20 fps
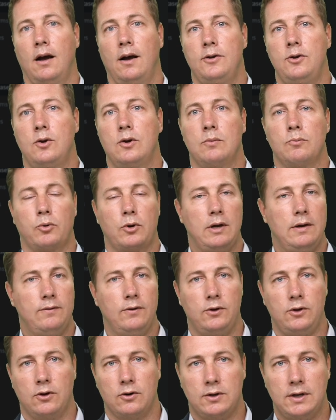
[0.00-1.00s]
You can
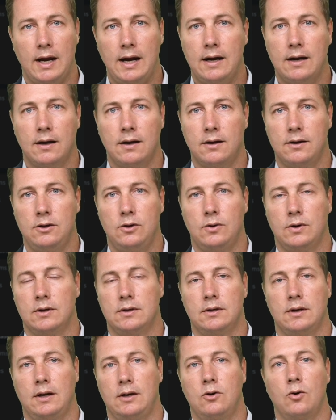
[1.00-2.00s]
preview your data. You
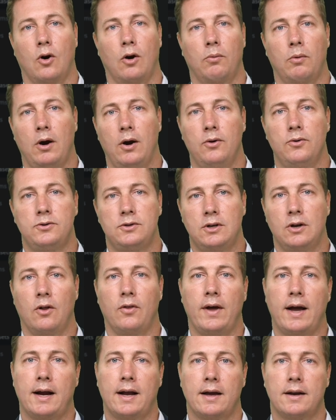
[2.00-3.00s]
can ignore rows,
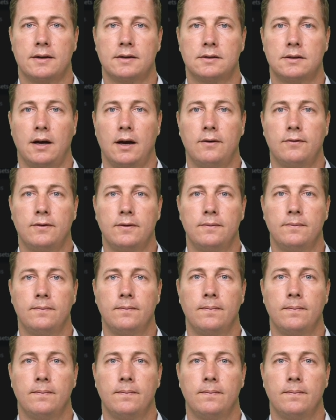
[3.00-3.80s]
that kind of stuff.